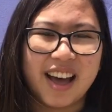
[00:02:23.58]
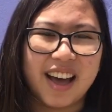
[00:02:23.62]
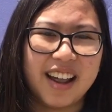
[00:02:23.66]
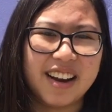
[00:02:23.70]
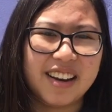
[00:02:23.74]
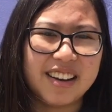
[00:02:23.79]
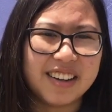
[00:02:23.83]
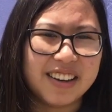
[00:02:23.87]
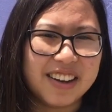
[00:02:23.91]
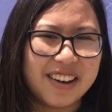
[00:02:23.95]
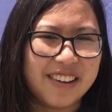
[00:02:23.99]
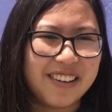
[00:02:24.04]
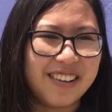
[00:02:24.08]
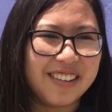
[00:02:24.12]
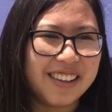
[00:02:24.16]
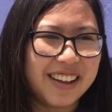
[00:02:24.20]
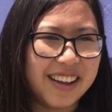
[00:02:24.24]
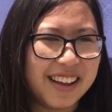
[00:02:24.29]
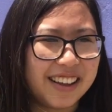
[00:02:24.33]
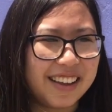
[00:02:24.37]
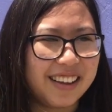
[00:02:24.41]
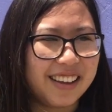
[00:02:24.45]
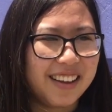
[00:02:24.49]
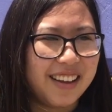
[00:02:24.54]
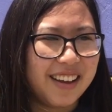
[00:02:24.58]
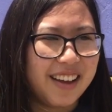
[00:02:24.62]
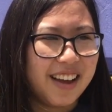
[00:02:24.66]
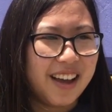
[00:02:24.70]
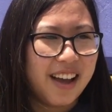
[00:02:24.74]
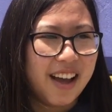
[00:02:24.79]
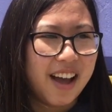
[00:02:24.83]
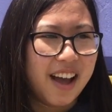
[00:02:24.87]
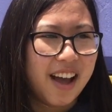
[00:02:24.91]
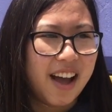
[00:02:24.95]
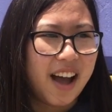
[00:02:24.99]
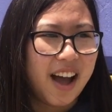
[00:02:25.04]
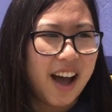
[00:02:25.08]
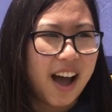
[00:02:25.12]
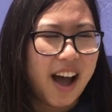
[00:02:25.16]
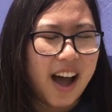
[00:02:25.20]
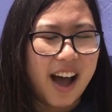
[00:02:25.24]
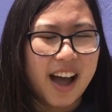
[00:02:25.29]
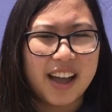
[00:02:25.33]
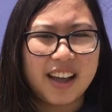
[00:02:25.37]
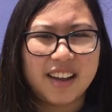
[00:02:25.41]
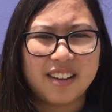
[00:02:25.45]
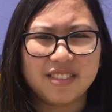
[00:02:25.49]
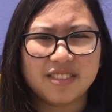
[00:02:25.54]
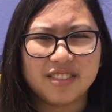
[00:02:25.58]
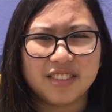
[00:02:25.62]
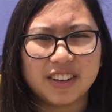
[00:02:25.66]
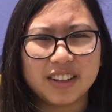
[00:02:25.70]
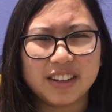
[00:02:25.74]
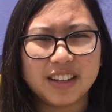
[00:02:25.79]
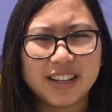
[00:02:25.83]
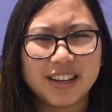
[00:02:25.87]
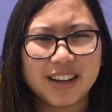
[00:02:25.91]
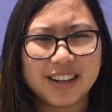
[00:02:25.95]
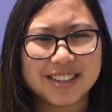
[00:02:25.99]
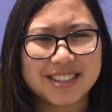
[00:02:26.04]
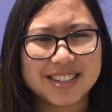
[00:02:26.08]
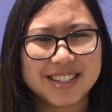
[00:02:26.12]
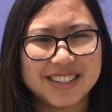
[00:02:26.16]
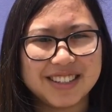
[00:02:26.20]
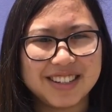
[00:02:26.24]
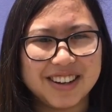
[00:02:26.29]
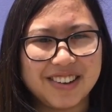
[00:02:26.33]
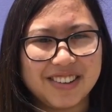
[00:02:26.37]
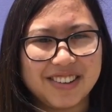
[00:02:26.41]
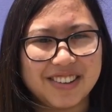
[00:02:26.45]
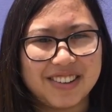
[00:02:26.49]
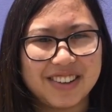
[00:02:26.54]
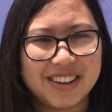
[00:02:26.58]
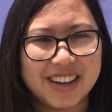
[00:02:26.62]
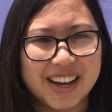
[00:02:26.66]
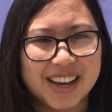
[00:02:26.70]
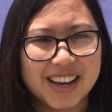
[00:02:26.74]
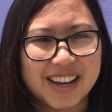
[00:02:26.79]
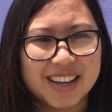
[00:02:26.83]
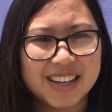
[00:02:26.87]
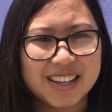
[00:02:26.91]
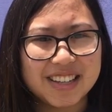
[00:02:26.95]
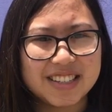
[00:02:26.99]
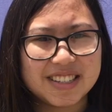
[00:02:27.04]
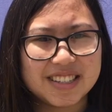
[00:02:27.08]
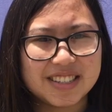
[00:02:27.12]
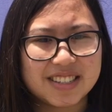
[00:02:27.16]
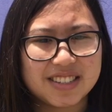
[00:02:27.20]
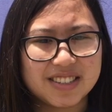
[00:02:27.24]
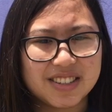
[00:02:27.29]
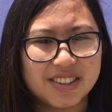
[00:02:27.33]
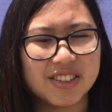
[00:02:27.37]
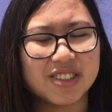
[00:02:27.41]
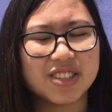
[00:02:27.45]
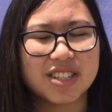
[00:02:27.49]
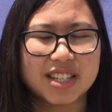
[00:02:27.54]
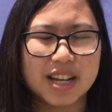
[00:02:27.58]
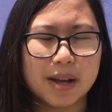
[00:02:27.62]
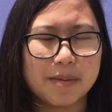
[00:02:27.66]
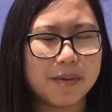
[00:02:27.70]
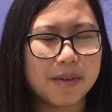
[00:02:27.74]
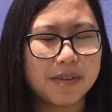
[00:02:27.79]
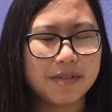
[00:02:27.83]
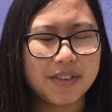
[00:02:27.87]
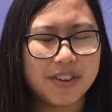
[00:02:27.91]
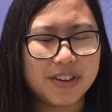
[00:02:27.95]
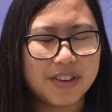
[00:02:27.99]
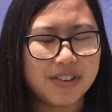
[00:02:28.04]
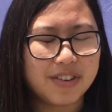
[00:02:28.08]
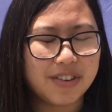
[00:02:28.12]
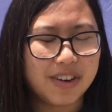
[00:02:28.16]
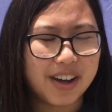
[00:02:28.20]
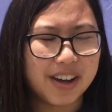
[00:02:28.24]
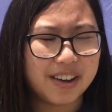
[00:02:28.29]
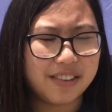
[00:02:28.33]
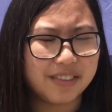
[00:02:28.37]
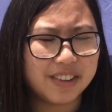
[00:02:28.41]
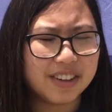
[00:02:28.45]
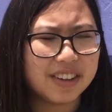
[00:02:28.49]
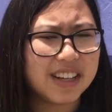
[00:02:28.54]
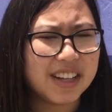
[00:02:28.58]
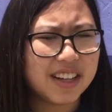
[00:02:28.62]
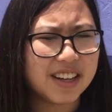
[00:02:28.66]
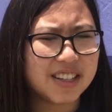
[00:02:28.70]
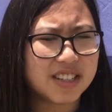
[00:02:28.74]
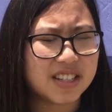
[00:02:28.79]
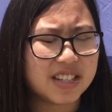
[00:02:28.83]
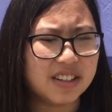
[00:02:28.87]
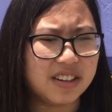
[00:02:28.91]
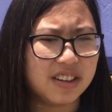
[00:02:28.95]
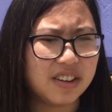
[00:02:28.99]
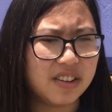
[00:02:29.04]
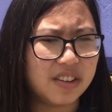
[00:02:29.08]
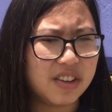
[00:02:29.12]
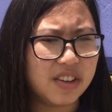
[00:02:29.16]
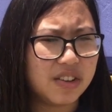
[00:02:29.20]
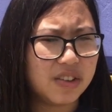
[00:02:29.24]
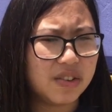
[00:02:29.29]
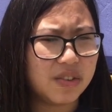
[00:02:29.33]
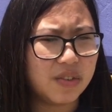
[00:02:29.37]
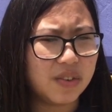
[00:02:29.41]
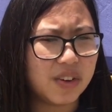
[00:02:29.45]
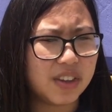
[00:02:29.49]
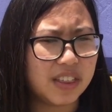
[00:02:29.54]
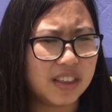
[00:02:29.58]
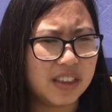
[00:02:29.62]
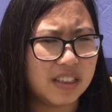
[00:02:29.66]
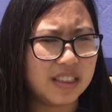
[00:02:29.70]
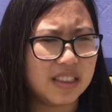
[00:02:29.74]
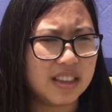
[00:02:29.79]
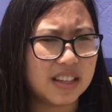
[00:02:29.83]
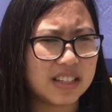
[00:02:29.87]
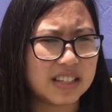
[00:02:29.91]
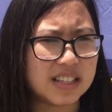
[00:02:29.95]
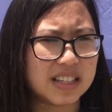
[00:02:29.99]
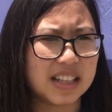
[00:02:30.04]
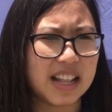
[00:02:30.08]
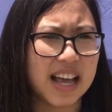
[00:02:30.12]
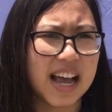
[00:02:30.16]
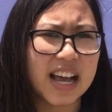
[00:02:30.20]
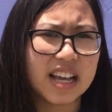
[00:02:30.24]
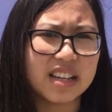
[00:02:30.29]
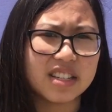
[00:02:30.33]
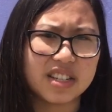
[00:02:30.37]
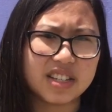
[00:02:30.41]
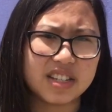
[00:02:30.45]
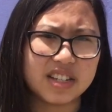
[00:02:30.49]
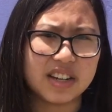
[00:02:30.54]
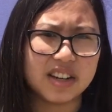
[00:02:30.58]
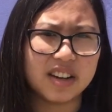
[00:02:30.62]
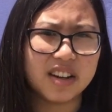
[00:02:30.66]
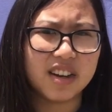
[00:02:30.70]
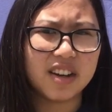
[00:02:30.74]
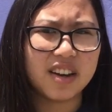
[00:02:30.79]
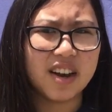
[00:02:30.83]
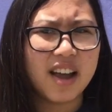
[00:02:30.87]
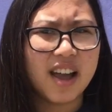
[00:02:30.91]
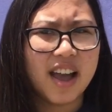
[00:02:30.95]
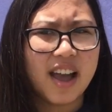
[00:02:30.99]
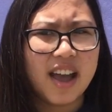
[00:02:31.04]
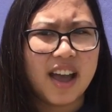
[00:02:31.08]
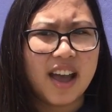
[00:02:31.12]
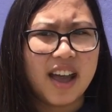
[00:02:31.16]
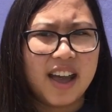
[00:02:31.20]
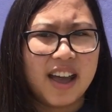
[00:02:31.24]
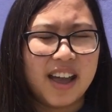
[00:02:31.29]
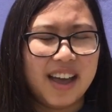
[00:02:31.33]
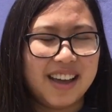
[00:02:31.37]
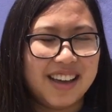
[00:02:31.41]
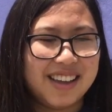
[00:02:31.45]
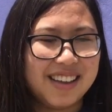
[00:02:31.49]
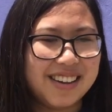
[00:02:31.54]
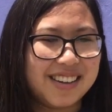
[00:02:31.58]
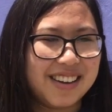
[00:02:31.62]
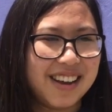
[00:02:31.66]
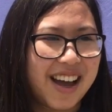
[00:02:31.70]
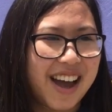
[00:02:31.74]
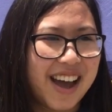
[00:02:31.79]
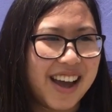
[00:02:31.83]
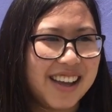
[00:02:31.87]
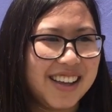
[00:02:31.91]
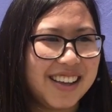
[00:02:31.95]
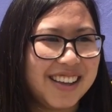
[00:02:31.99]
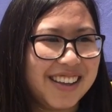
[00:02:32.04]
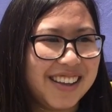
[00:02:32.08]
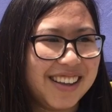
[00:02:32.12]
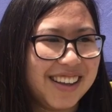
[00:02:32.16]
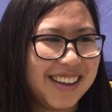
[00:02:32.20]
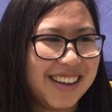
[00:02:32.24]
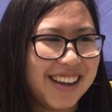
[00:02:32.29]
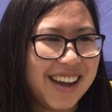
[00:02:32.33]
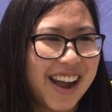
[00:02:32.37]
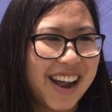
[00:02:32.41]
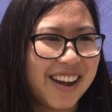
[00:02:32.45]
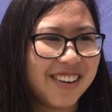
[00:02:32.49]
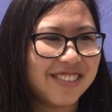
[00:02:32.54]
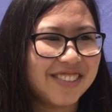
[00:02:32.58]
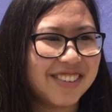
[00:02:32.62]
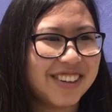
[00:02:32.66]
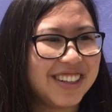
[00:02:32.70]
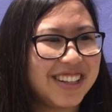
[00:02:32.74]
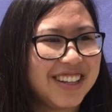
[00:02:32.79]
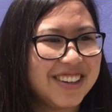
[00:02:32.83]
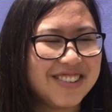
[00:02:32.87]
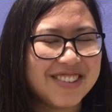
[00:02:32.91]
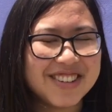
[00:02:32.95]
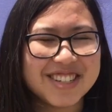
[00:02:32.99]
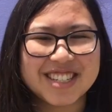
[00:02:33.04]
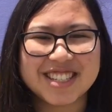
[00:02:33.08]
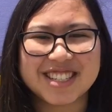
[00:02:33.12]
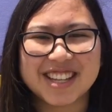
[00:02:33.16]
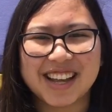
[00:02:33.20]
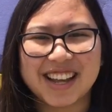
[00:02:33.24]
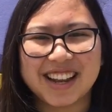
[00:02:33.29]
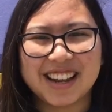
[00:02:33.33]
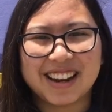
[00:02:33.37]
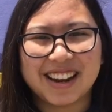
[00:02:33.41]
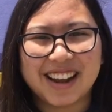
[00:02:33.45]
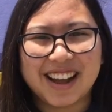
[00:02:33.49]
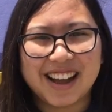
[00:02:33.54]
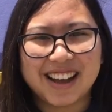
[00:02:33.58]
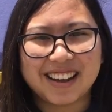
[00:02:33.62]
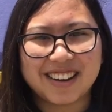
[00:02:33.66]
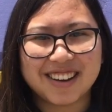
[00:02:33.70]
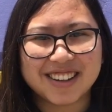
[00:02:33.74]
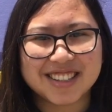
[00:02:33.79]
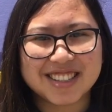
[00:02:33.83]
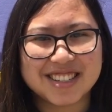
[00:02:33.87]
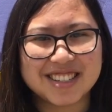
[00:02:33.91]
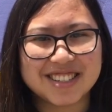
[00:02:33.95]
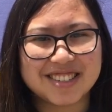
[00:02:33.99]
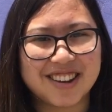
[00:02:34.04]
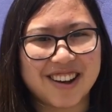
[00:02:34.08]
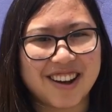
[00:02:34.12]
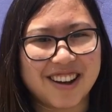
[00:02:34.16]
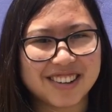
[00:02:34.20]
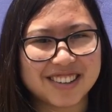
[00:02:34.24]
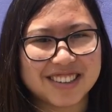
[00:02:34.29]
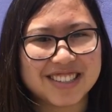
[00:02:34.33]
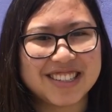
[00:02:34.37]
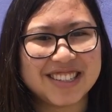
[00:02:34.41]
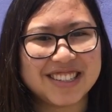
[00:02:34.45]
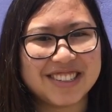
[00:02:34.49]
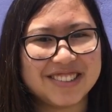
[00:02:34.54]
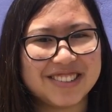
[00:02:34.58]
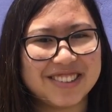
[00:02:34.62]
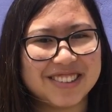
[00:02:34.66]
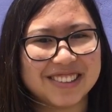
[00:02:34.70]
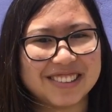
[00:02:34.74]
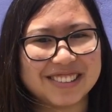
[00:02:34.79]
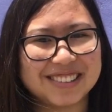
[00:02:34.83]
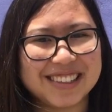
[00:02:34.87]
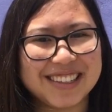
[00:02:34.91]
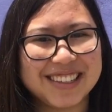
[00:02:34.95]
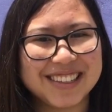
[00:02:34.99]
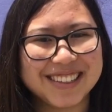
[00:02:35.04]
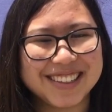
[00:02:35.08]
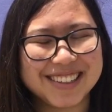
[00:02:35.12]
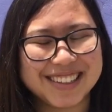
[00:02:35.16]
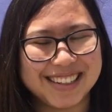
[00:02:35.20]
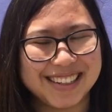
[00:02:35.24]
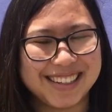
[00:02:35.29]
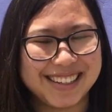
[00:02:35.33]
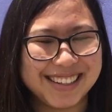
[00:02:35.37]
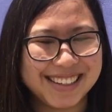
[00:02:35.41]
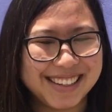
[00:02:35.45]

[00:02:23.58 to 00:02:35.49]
I don't know, like, I really got to know you guys, or some of you, I really got to know you within this last year, and I really wish that I got to talk to you earlier.